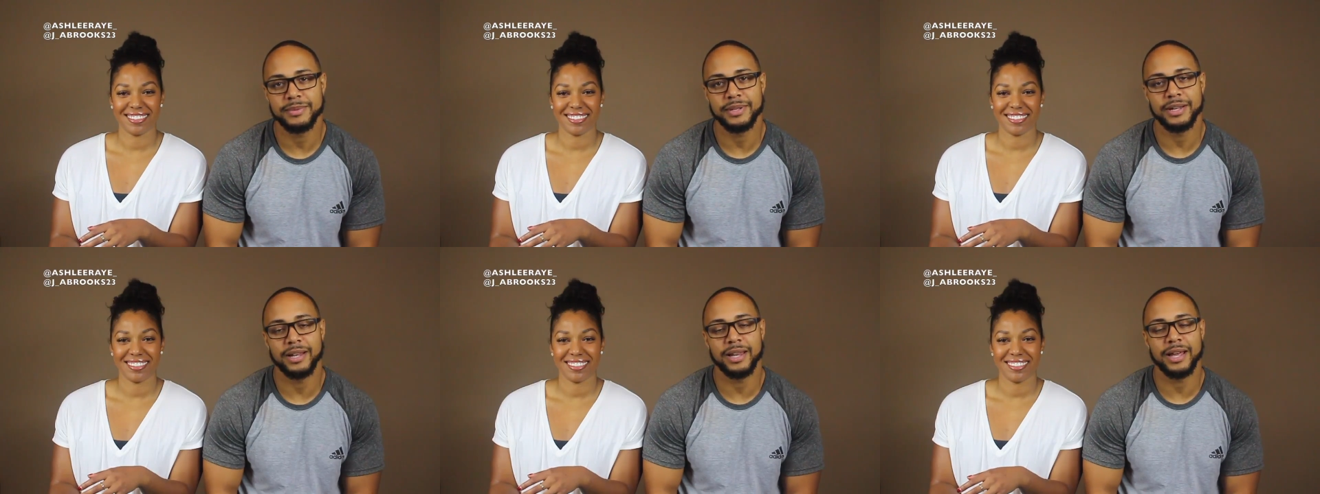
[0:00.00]

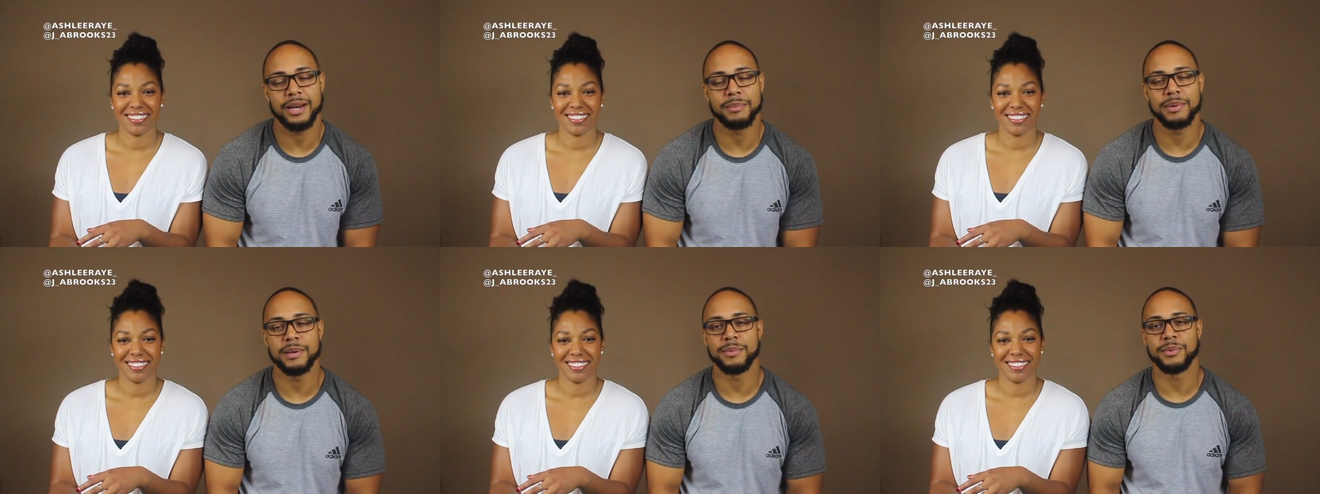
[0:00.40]
Speaker 1: A lot
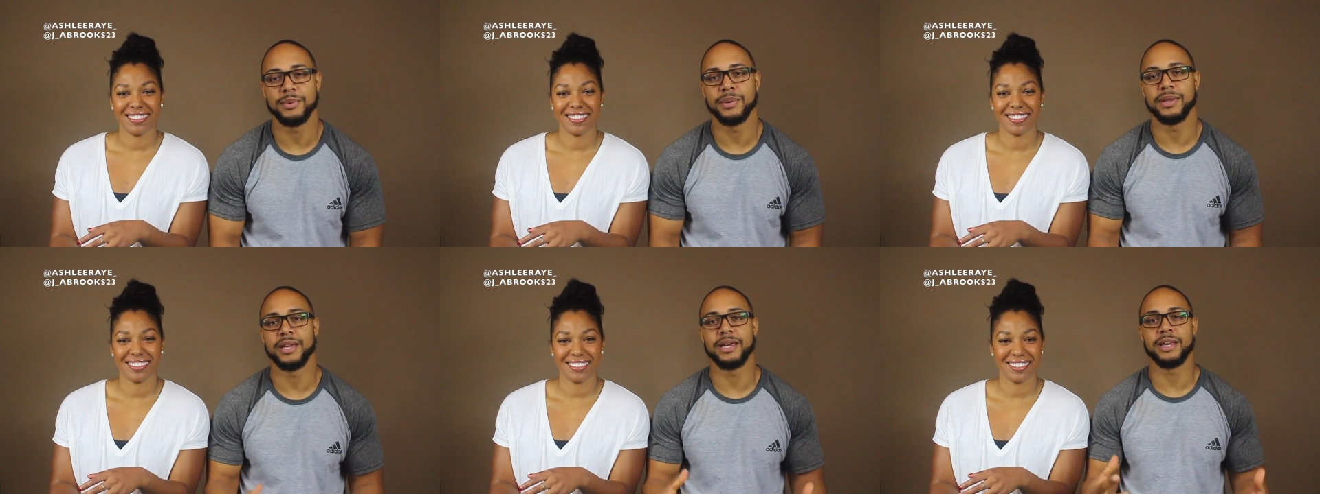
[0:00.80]
of people,
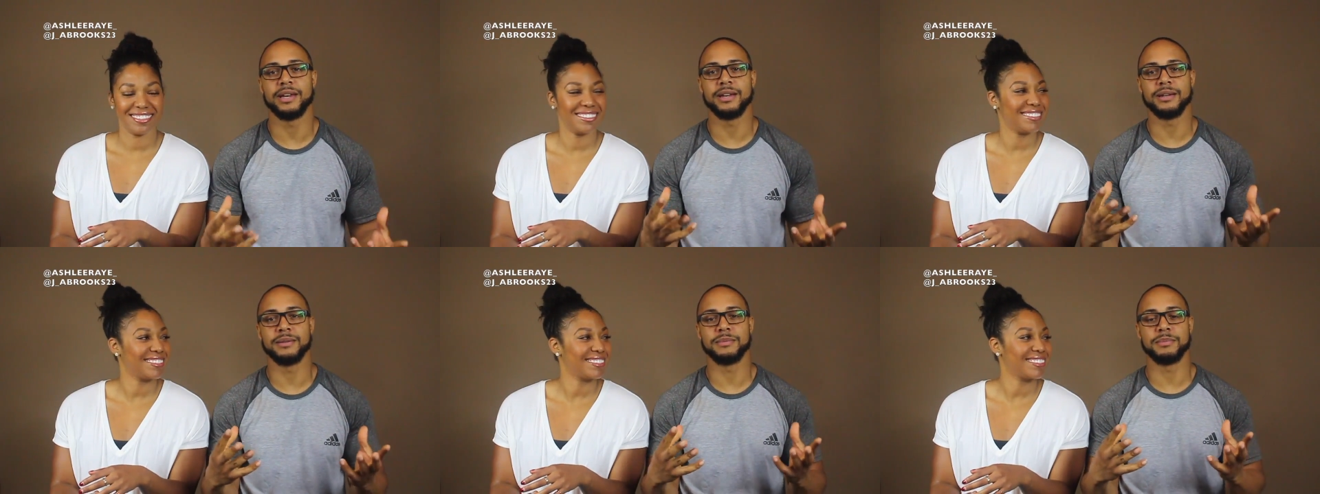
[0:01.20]
when they get
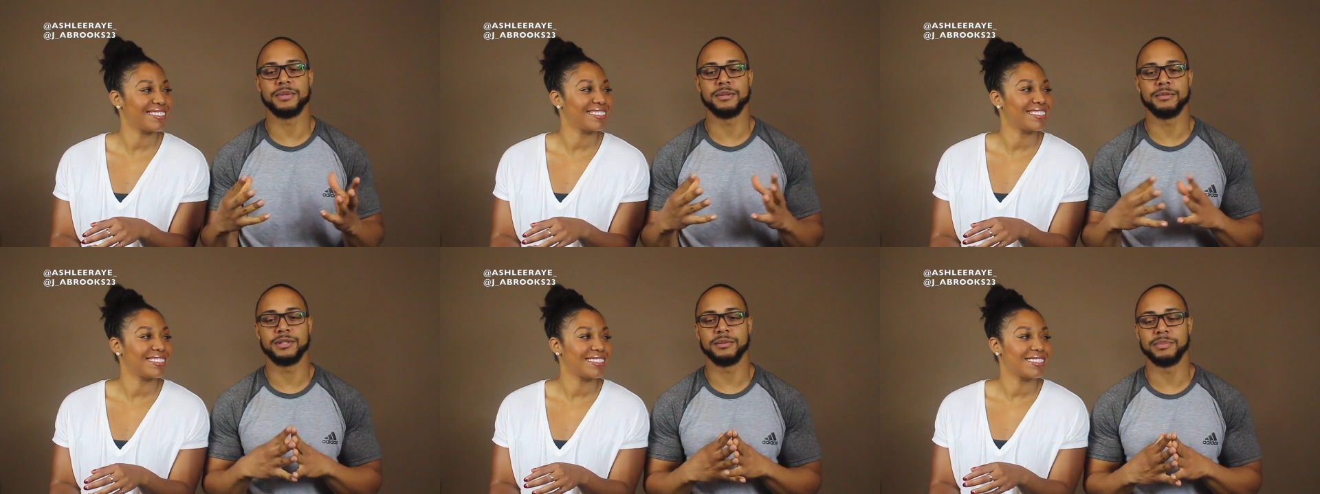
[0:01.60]

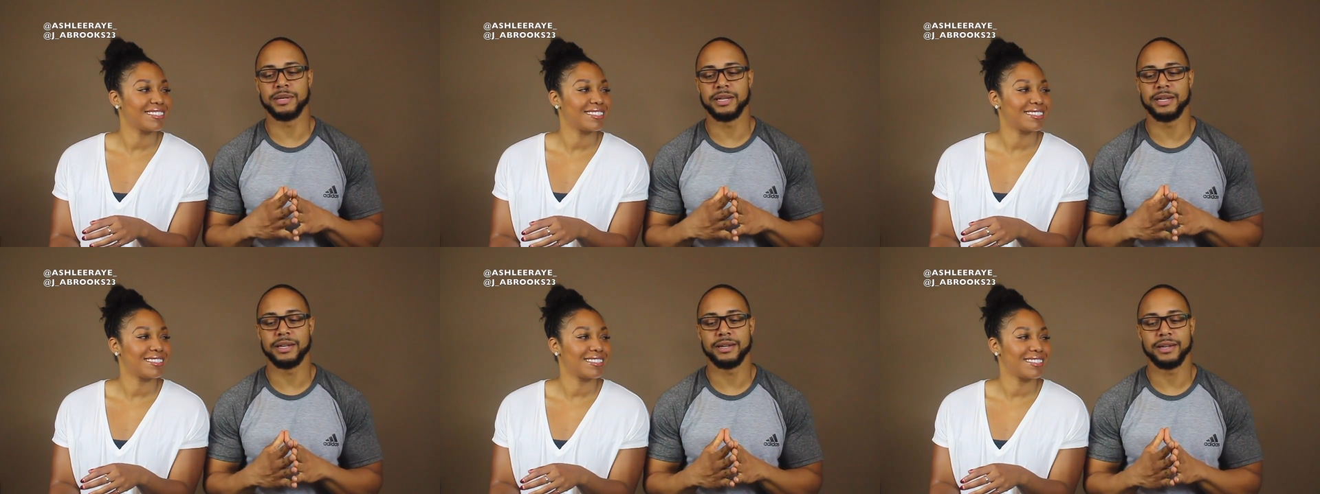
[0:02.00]
to be
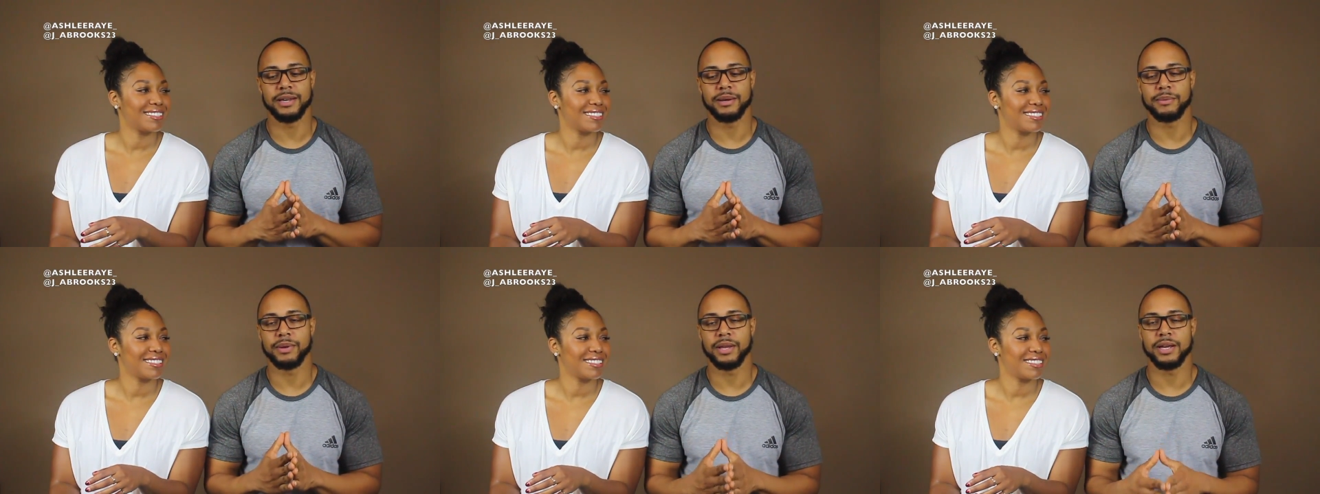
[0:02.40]
in
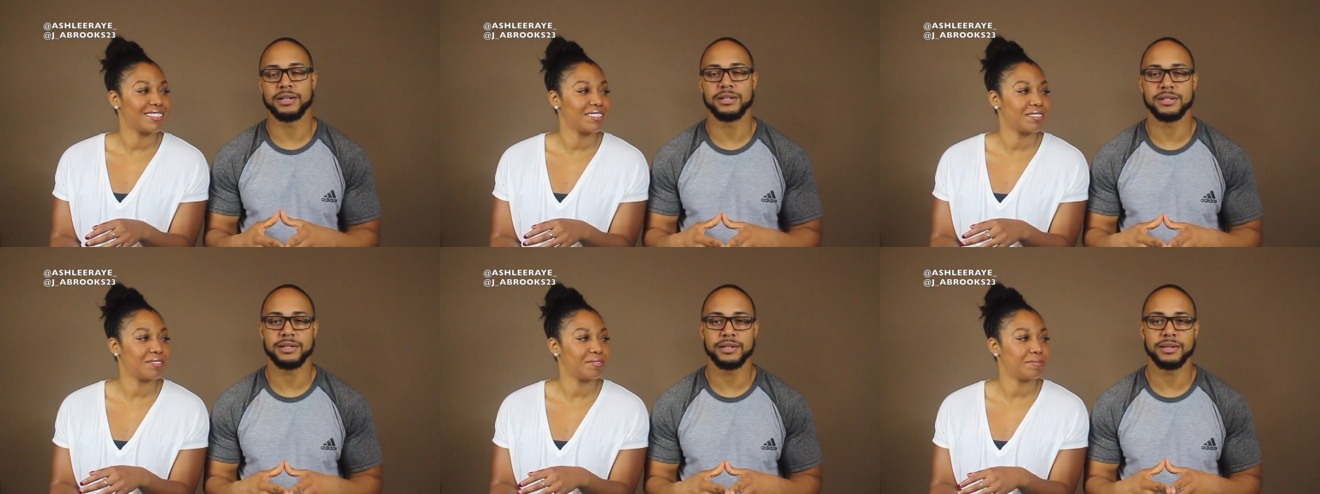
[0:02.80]
a
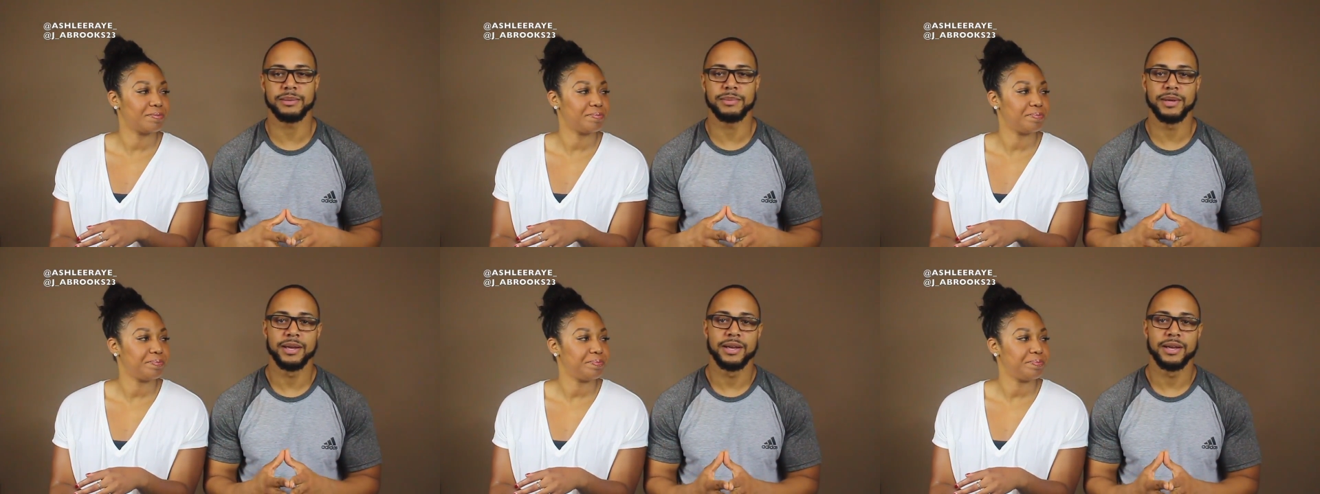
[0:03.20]
relationship,